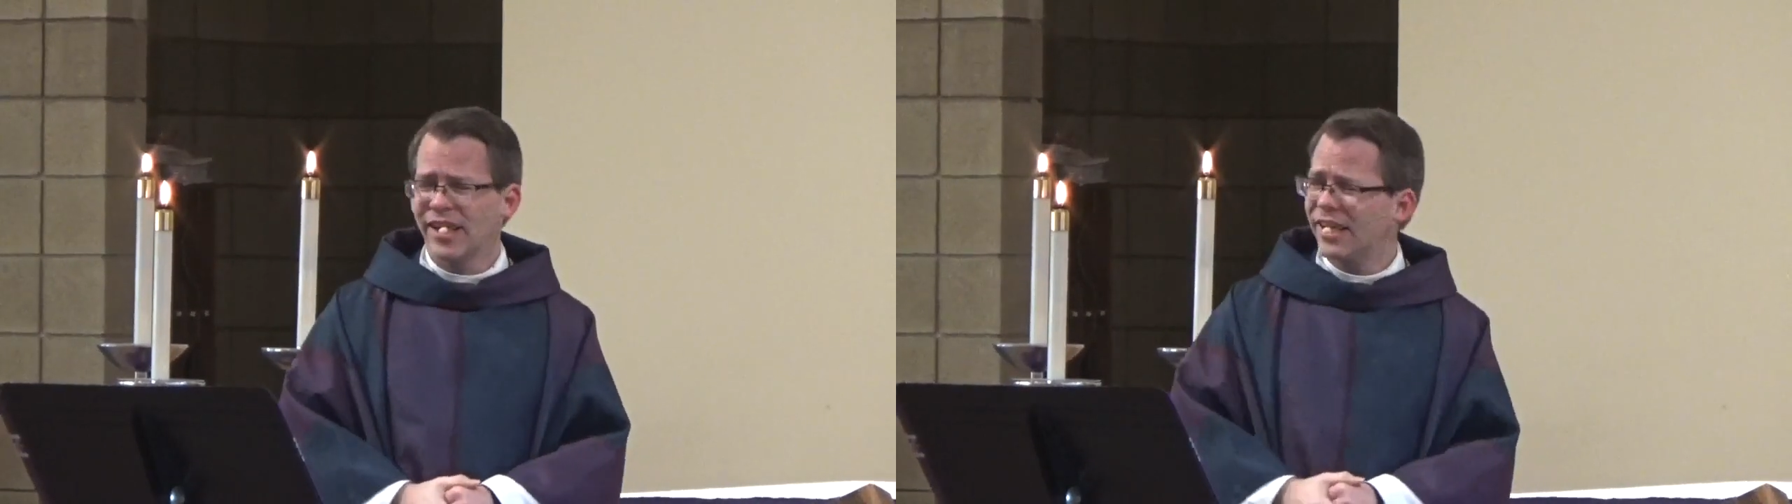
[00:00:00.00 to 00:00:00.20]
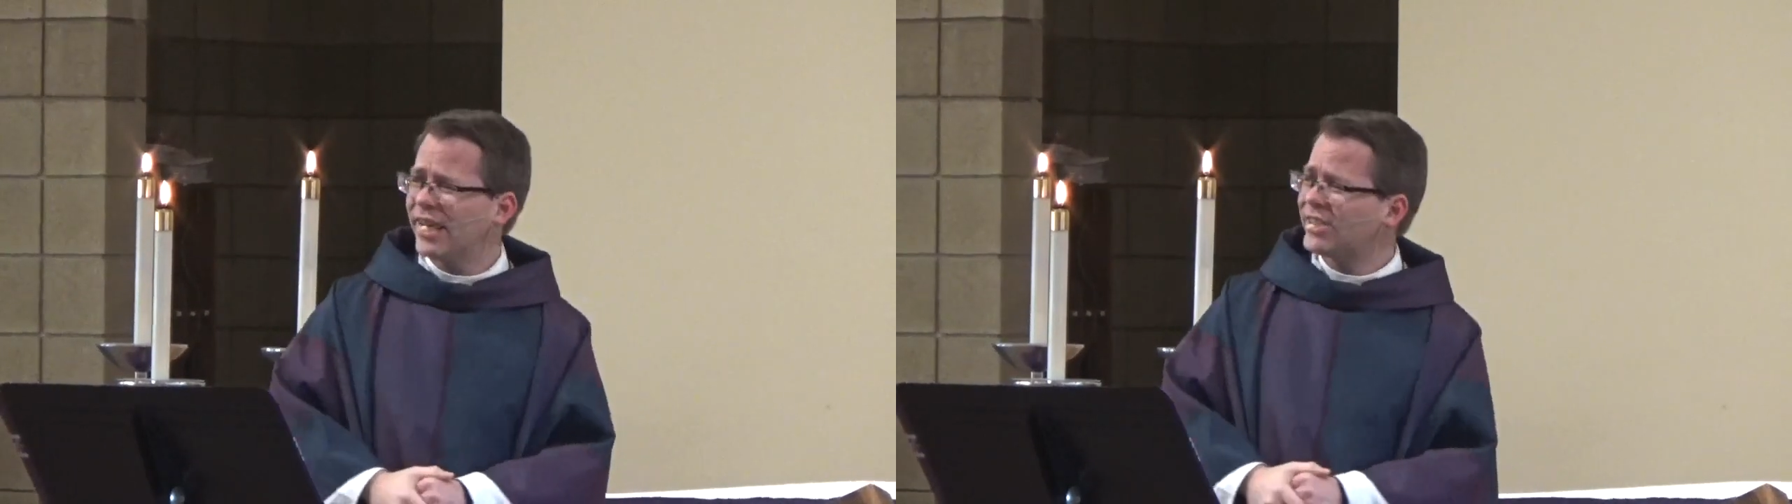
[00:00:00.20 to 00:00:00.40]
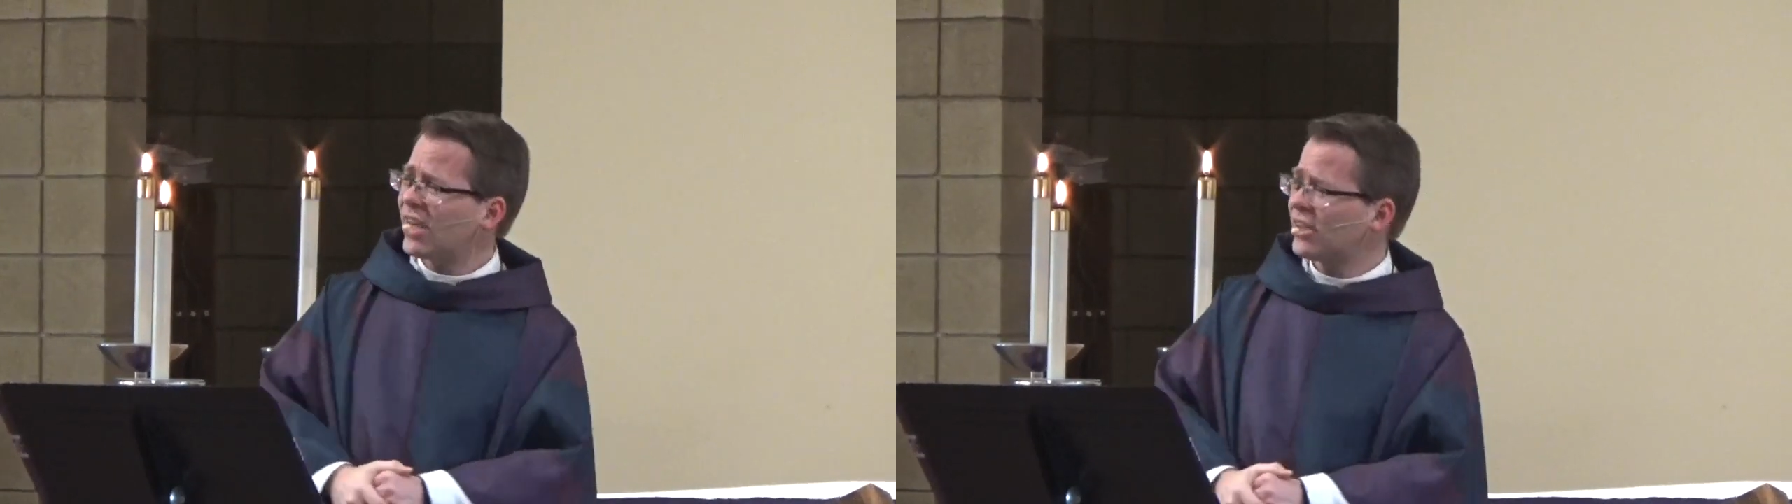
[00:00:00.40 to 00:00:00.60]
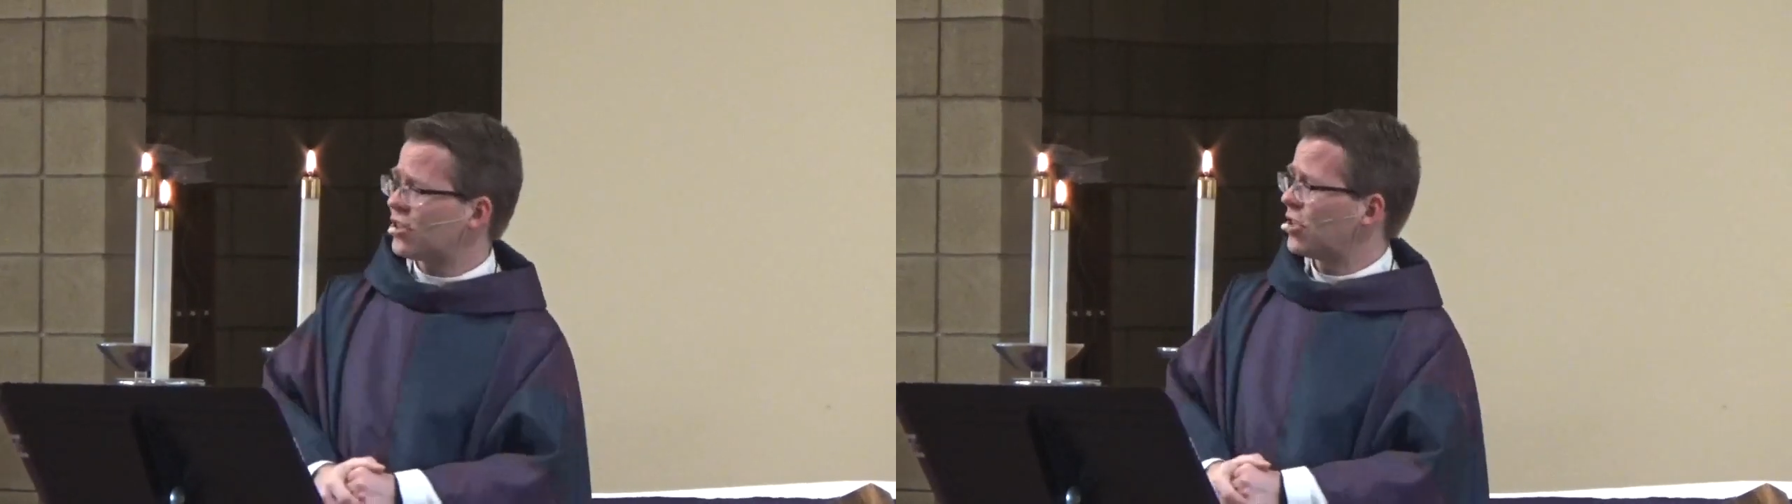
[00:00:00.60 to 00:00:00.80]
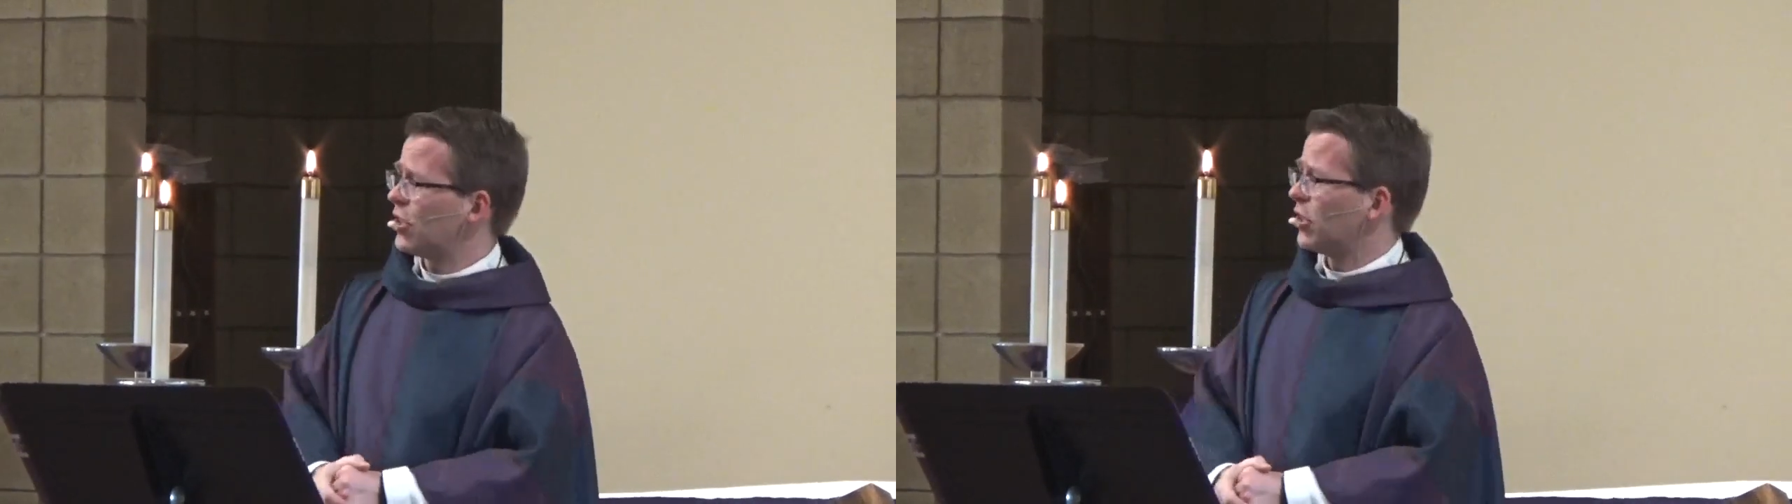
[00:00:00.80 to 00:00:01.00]
He
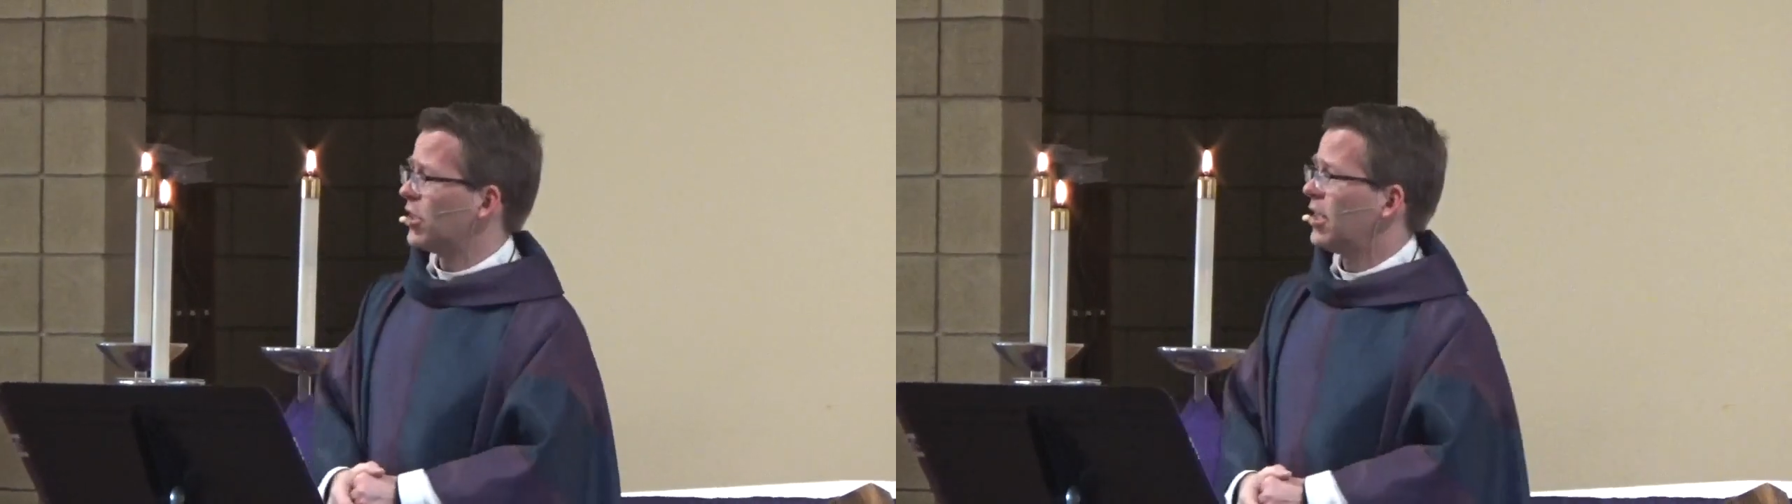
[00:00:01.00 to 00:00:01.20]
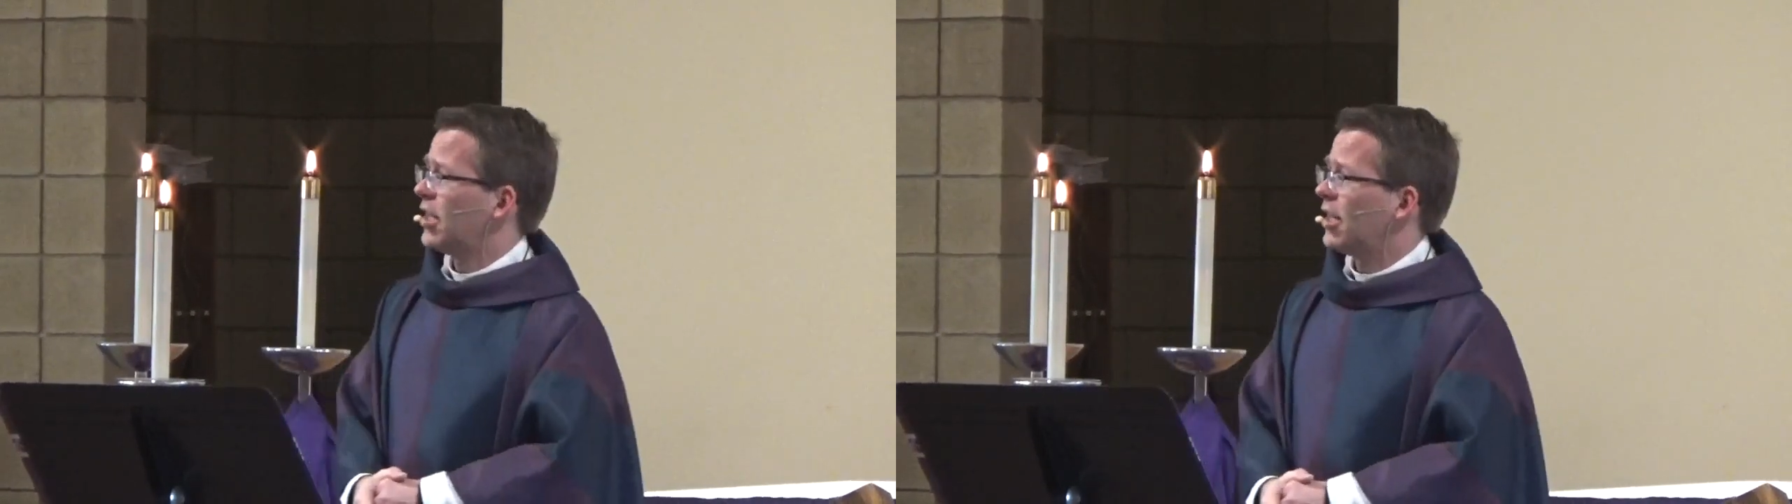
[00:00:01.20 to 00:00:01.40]
touched her